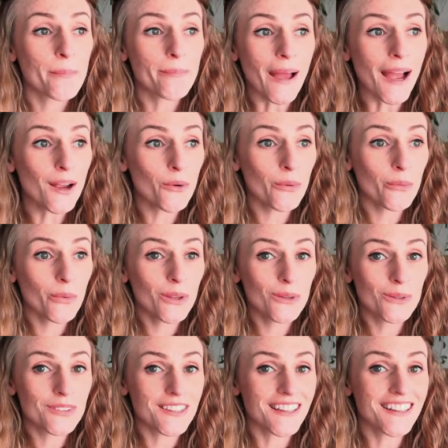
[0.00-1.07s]
Back when we
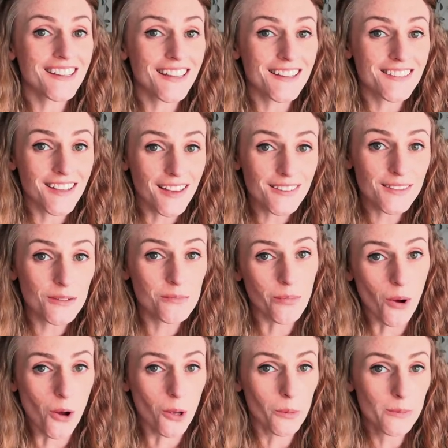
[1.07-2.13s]
used incandescent
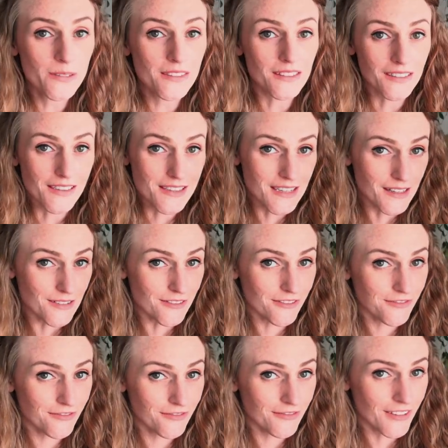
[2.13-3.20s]
bulbs instead of
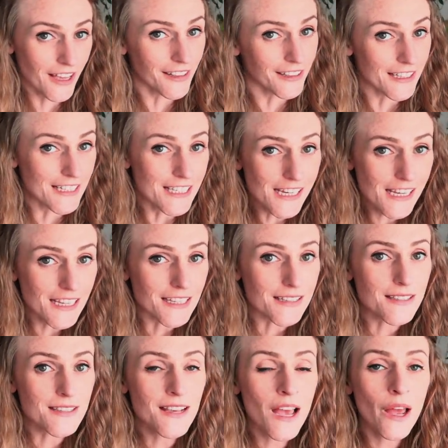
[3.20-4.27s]

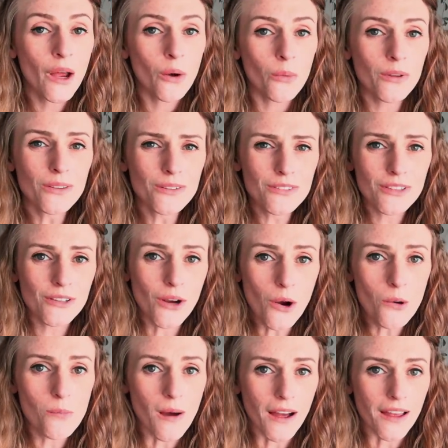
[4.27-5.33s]
LEDs, we used to
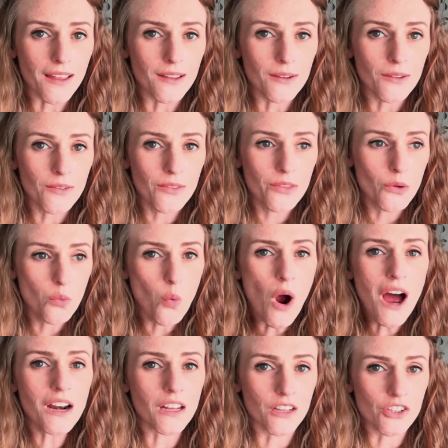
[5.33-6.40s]
go by the
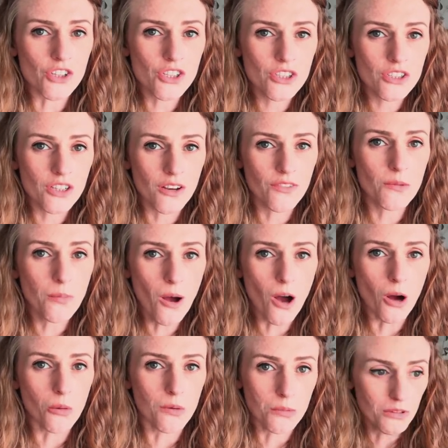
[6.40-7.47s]
wattage of the
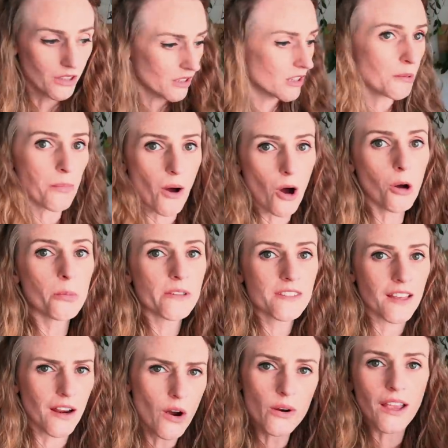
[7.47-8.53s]
bulb. We would look at the bulb and
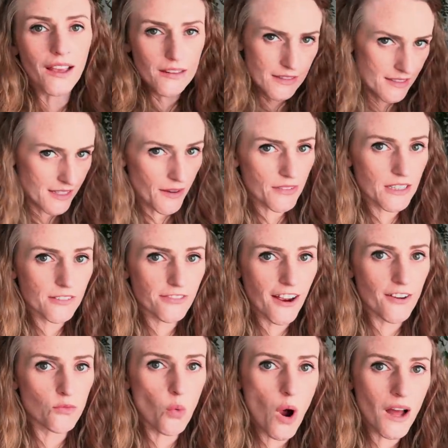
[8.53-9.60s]
say, okay, it's
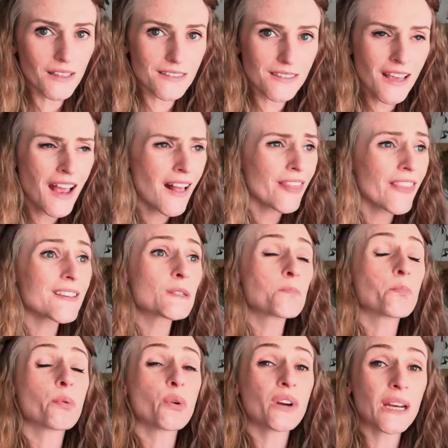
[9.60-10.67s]
75 watts. That's
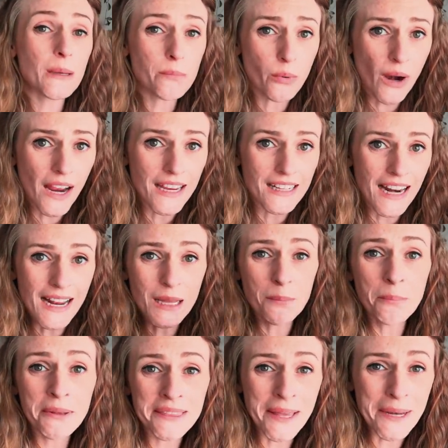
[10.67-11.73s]
pretty bright. I can
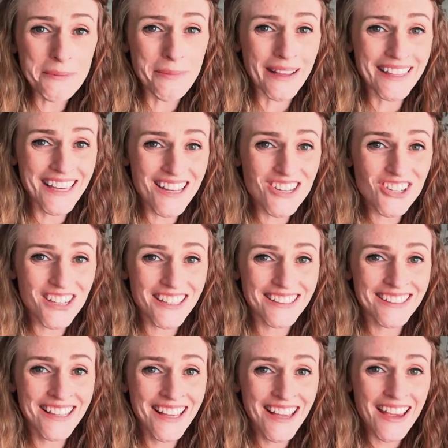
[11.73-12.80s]
put that in my
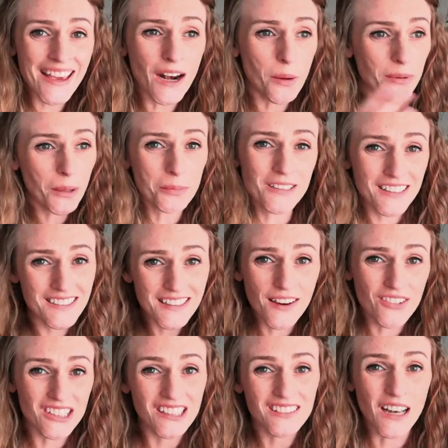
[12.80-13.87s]
kitchen and I'll be able to see
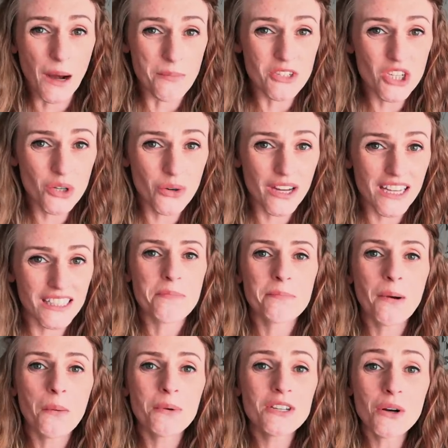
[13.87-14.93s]
everything that I'm doing.
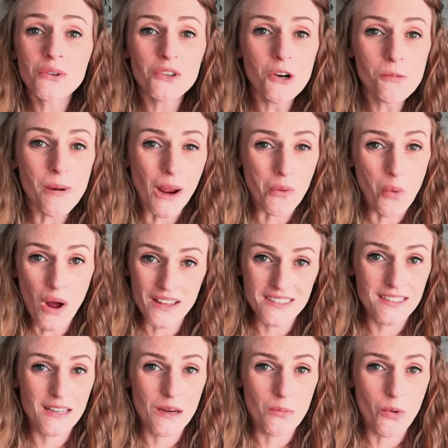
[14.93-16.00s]
But we don't go by
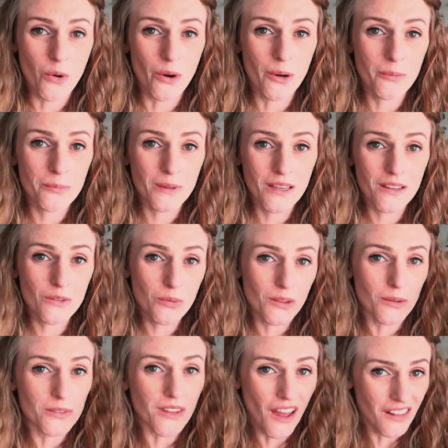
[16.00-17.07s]
watts anymore because we
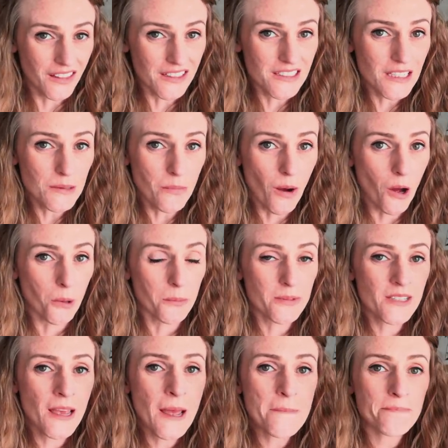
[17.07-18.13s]
use LED
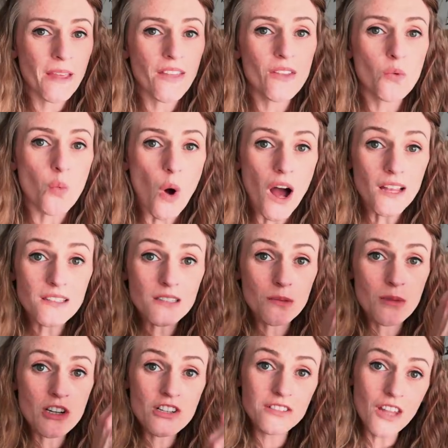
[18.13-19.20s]
bulbs and the watts are
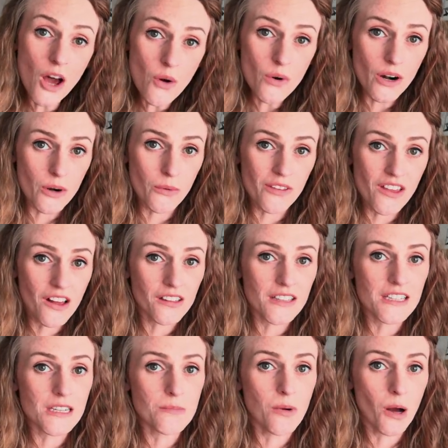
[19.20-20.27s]
much lower with
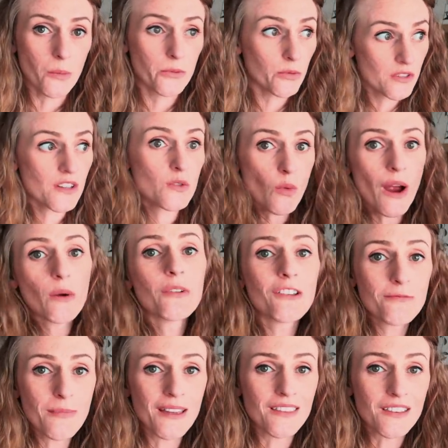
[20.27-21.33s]
LED bulbs, which is why
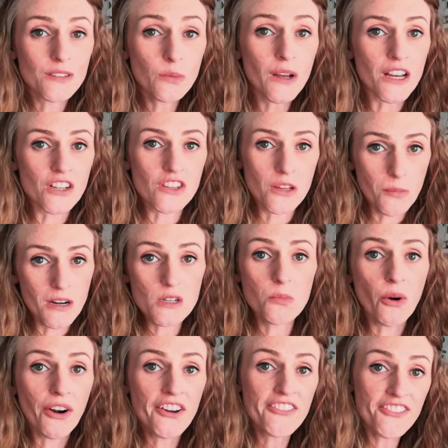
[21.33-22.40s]
we've made the switch. They're much
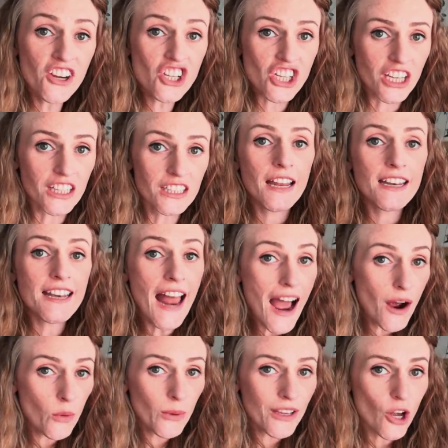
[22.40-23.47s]
more efficient.
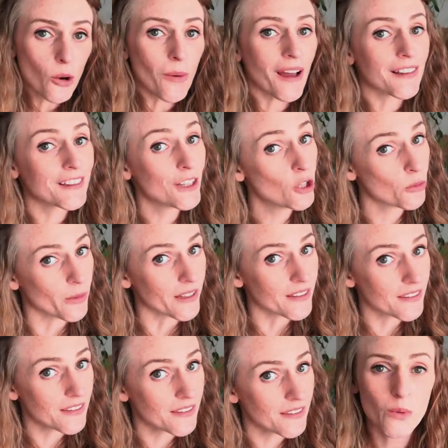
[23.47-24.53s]
Now we go by
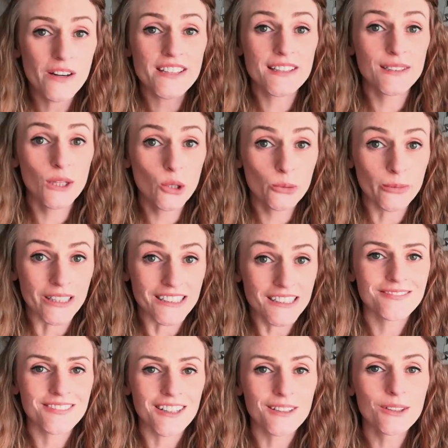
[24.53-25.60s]
lumens. What is a lumen?
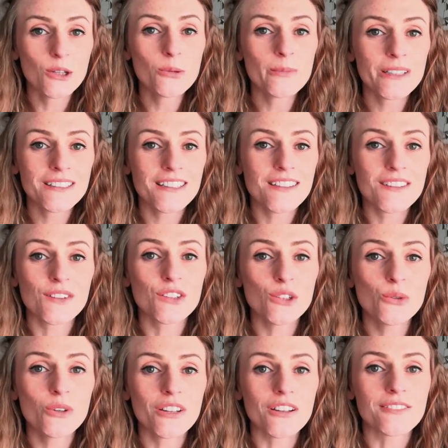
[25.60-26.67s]
A lumen is a
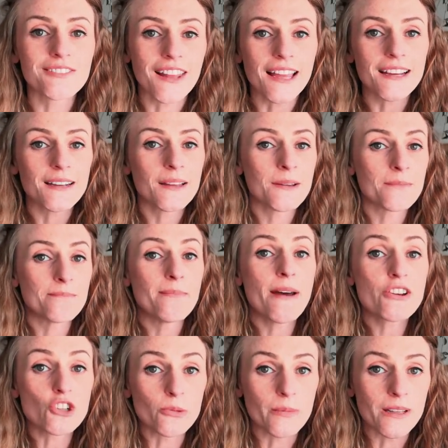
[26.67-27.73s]
unit of light
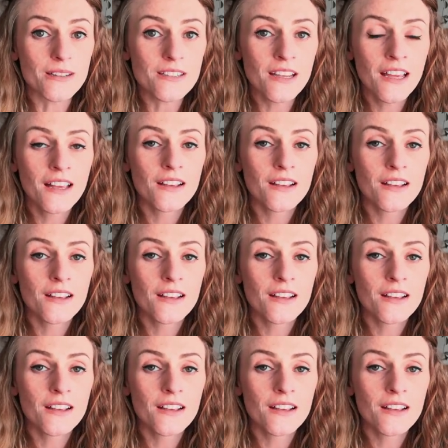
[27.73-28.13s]
measurement.